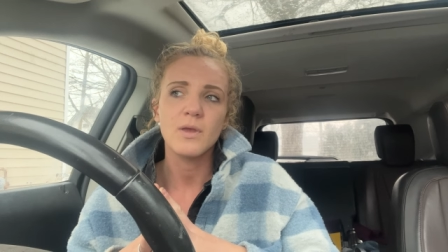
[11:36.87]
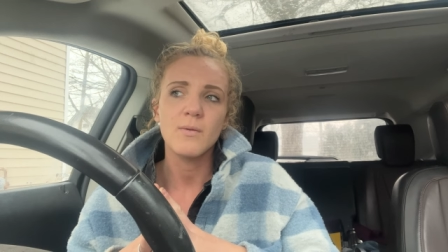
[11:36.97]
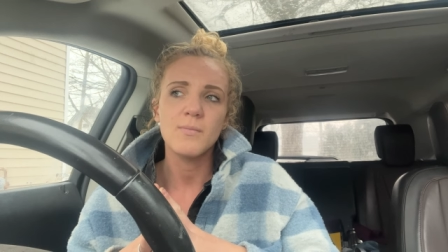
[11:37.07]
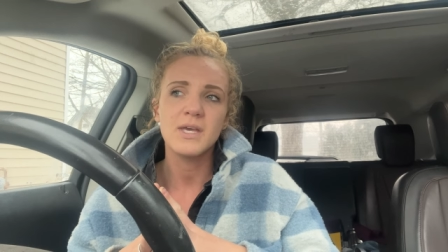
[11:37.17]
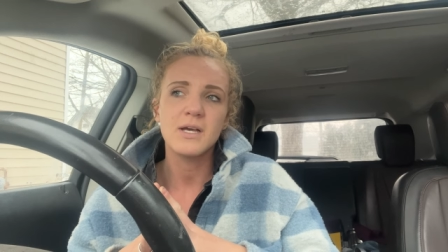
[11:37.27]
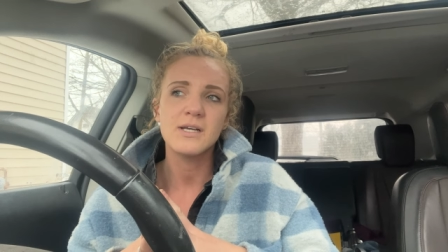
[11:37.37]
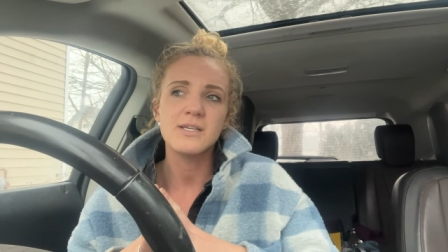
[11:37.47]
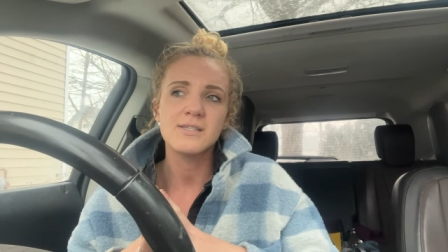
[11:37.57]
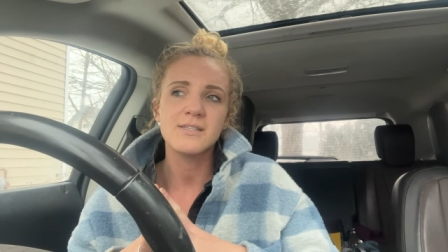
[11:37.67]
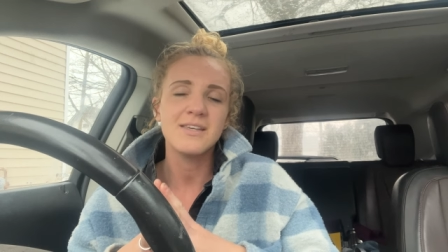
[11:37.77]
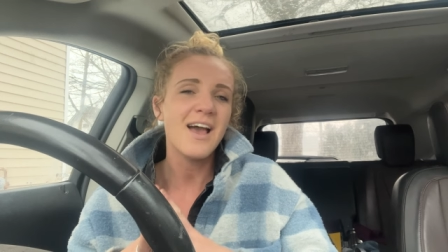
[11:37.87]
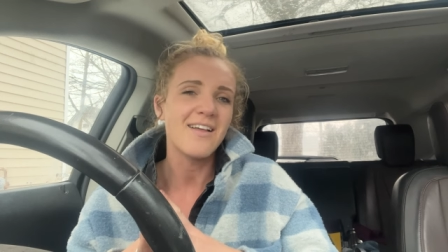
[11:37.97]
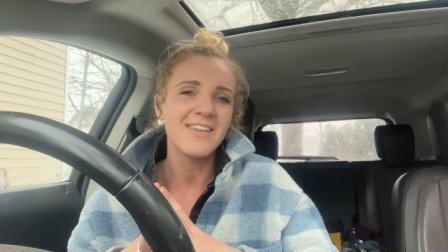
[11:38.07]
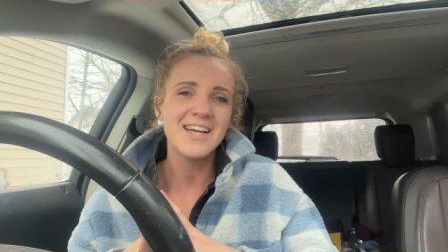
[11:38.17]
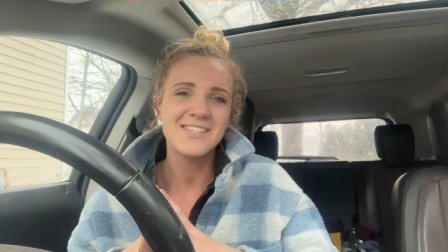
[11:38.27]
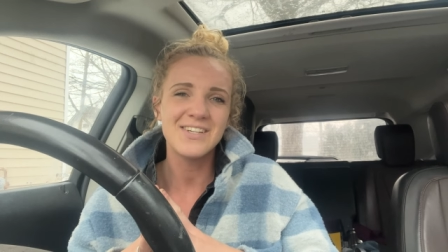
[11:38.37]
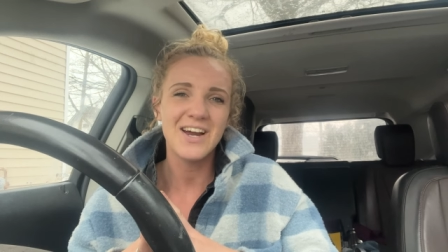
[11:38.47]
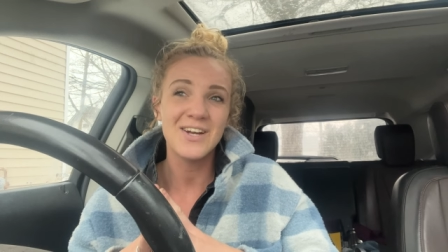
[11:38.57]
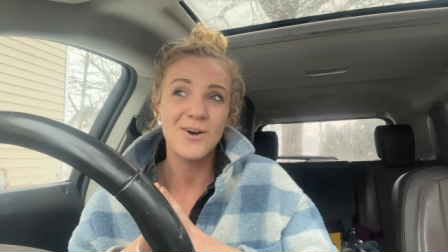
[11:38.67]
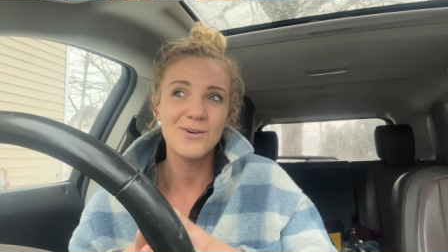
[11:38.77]
because, yeah, last year
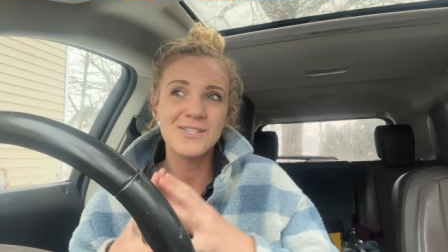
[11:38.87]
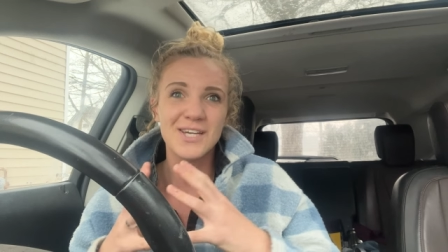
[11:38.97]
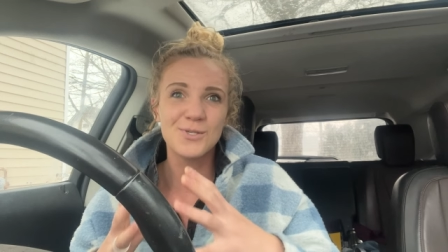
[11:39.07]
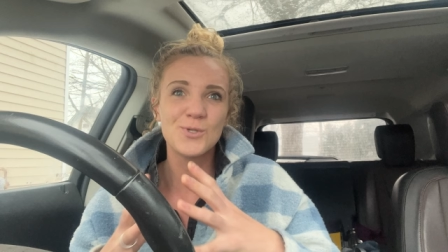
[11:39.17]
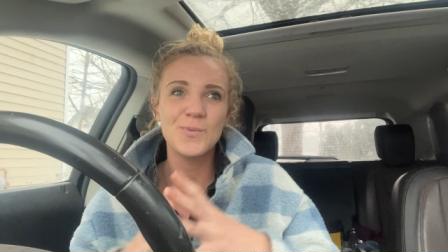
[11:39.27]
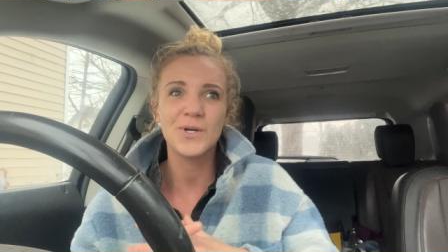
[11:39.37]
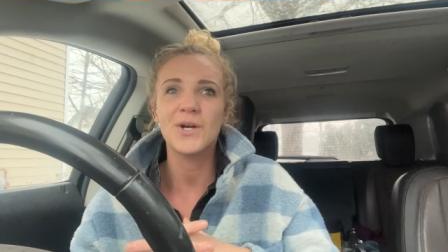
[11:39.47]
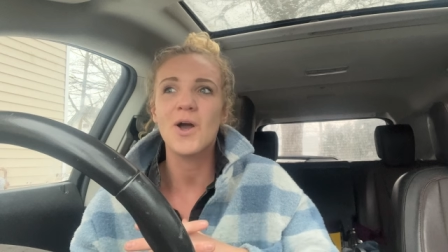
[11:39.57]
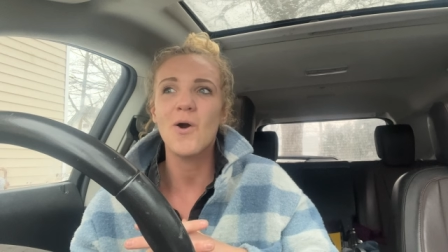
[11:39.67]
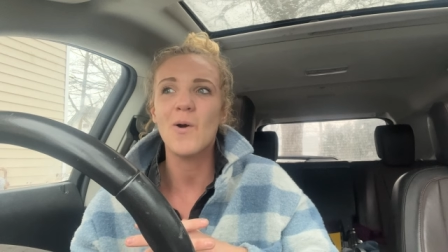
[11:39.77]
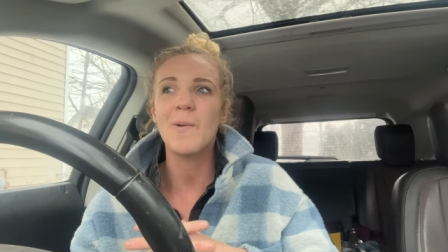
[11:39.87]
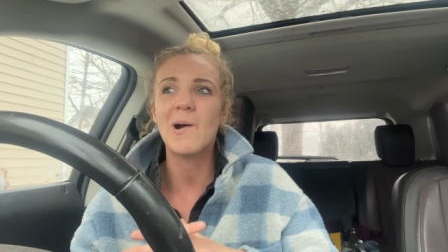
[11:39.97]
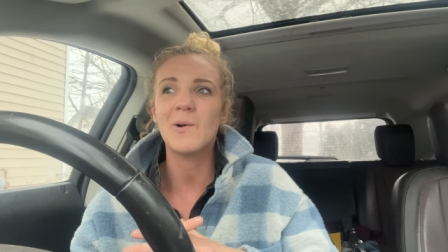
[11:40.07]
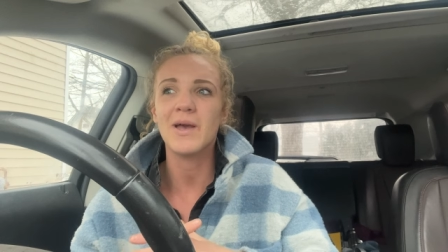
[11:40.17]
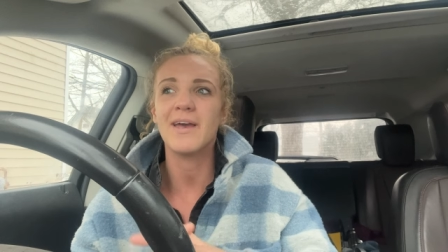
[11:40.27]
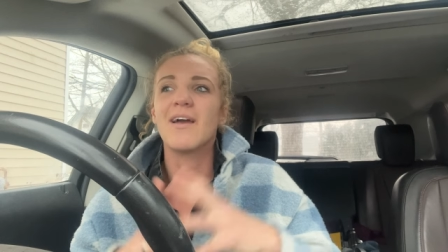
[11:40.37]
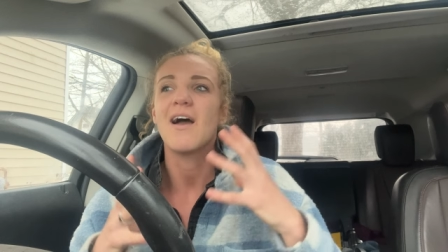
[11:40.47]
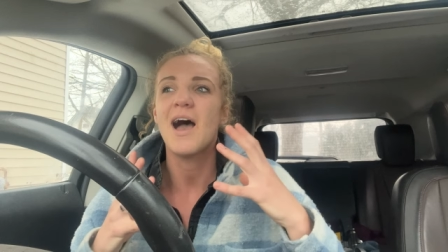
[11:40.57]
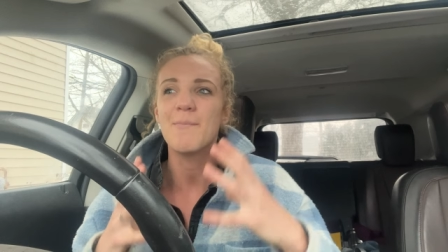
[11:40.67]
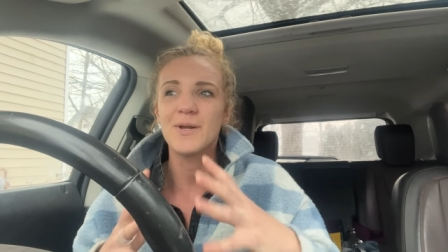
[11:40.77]
I know I was like super gung-ho about, okay,
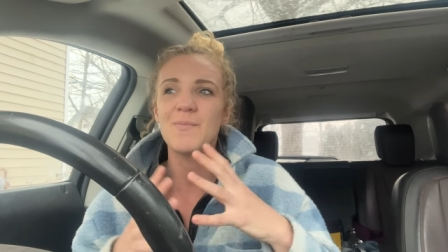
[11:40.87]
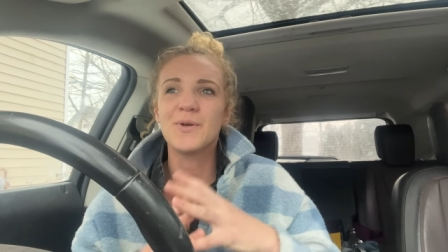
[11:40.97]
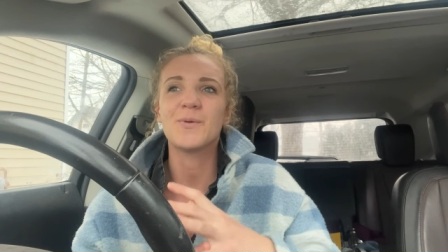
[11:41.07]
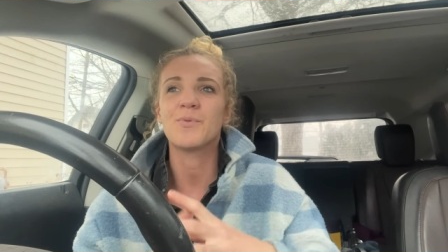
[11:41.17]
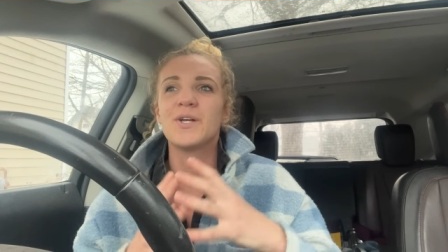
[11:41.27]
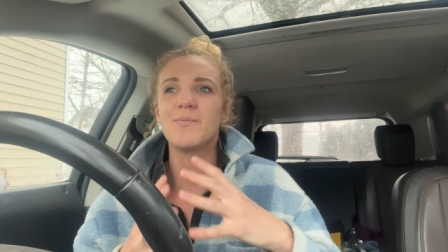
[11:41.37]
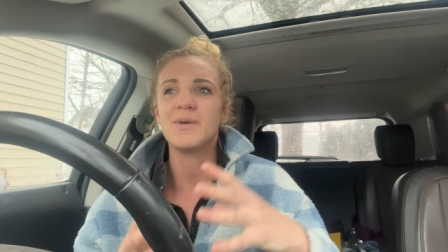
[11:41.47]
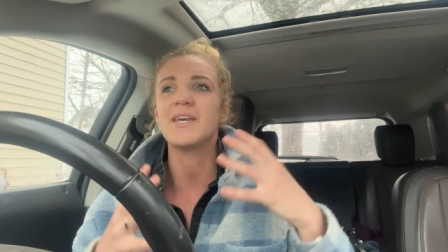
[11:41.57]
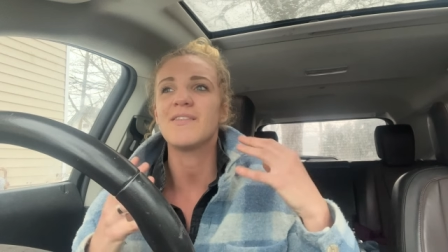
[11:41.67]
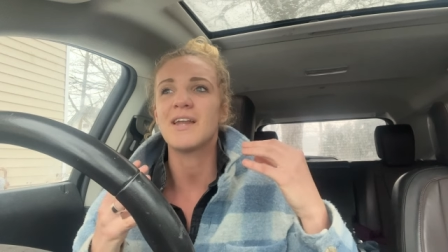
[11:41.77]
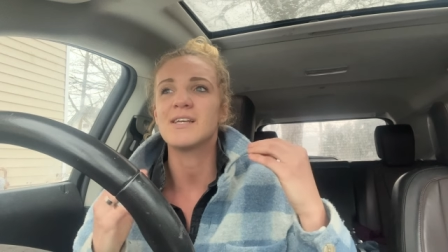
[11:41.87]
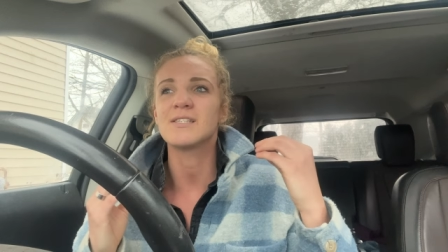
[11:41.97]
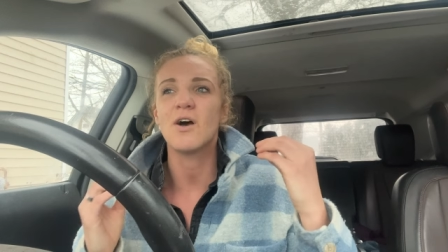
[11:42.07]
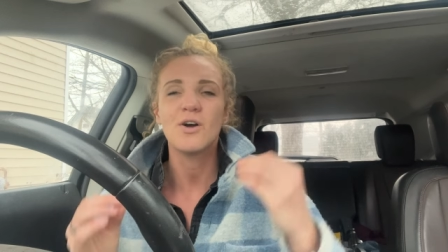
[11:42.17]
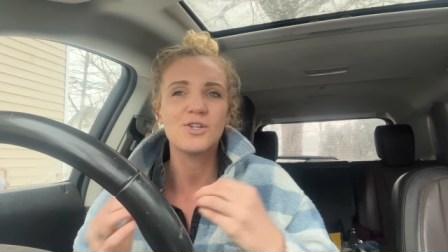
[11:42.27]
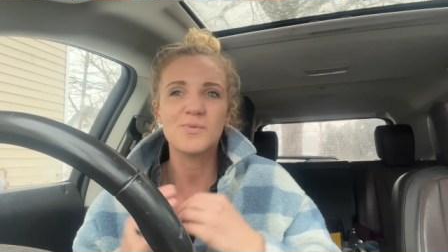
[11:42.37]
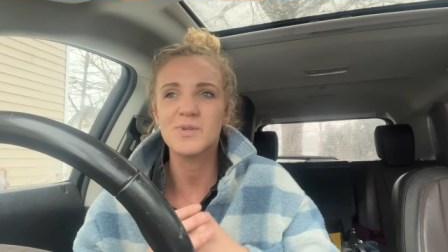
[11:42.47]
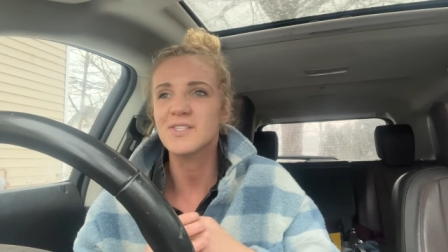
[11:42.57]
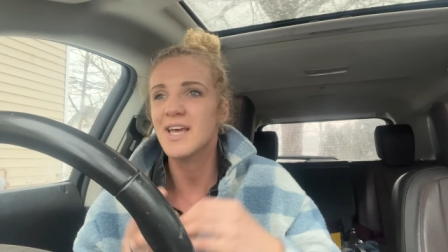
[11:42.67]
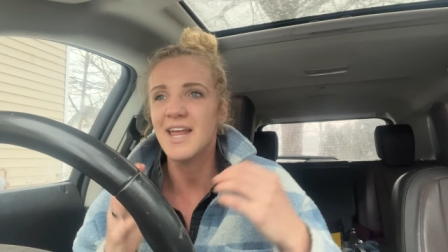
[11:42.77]
I'm going to breed a bee that is one hundred
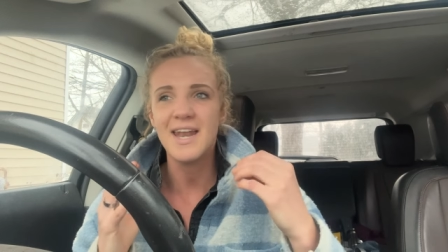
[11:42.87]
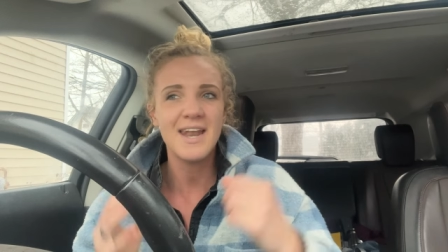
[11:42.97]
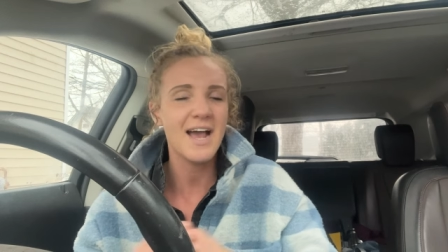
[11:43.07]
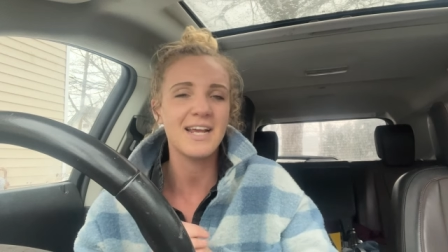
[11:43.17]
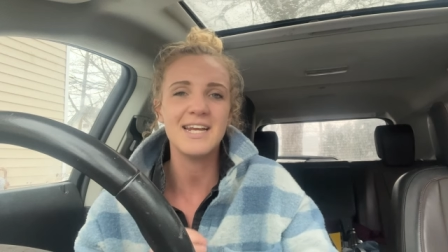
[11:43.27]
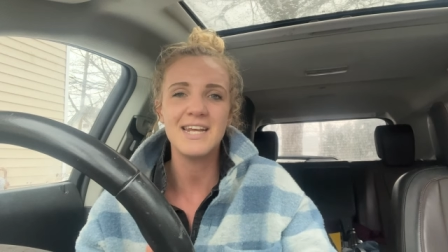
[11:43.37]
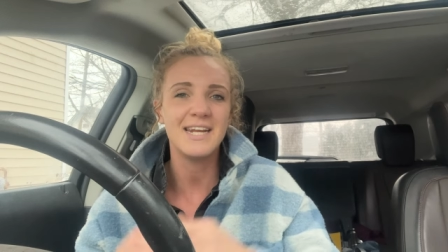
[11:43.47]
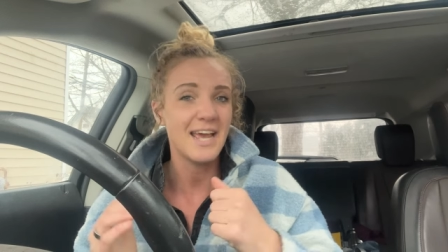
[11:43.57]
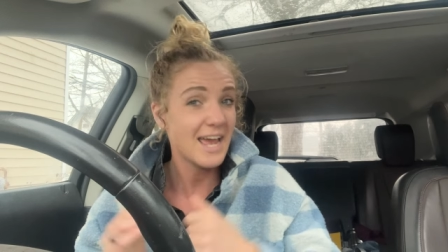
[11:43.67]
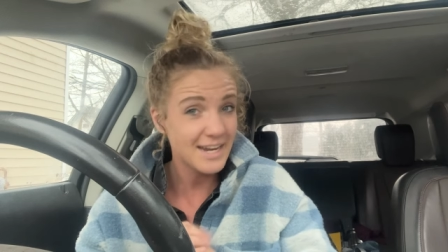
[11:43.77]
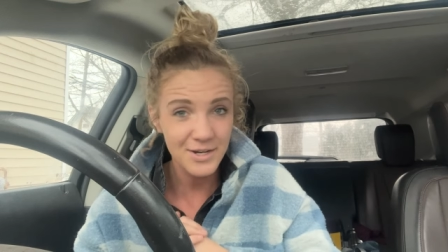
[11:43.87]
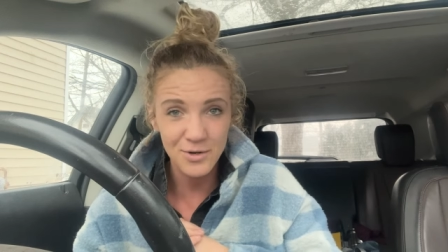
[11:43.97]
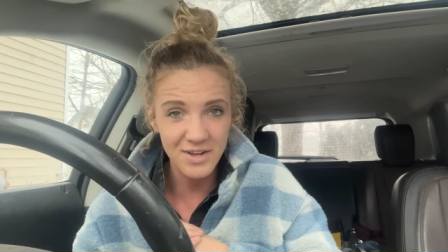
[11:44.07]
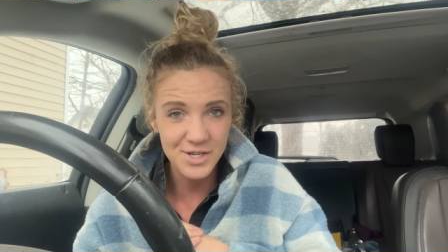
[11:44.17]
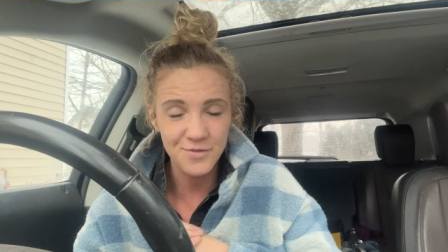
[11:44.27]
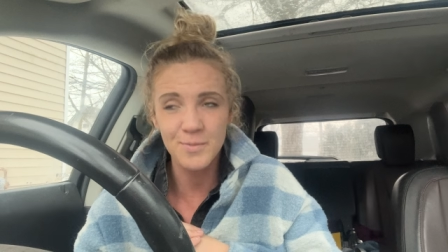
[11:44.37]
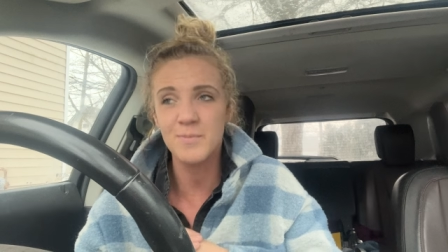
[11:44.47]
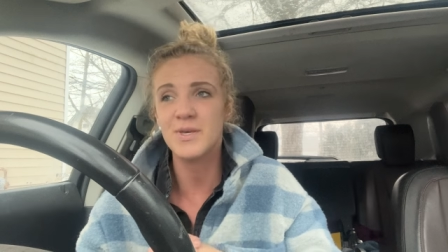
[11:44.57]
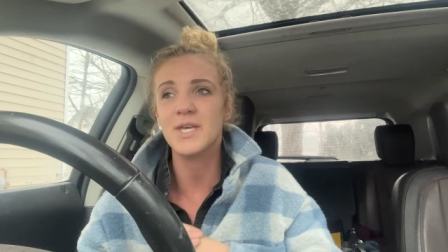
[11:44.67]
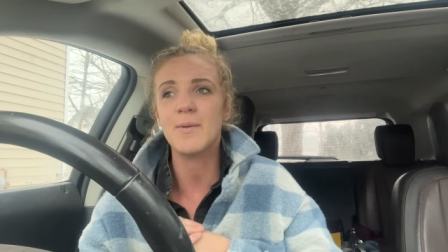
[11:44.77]
percent not going to need any intervention from the
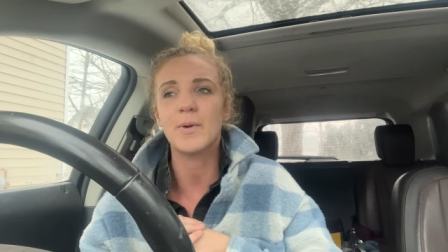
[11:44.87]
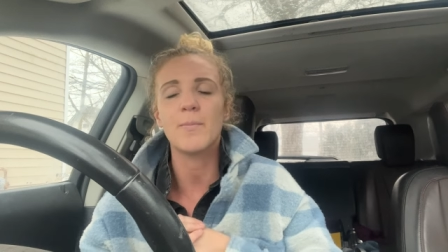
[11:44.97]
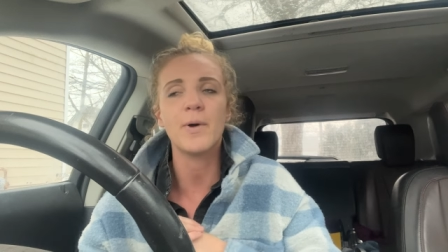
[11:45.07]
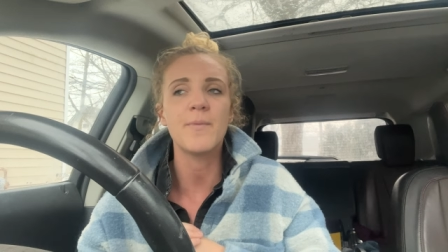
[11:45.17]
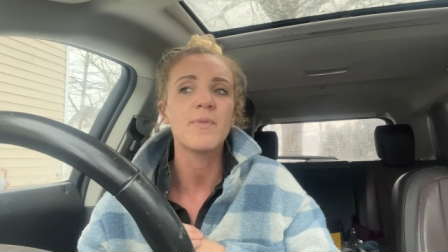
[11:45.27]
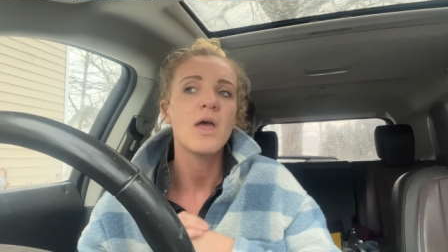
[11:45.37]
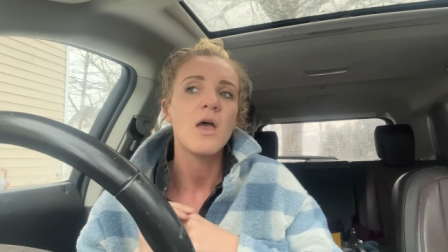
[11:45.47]
beekeeper, but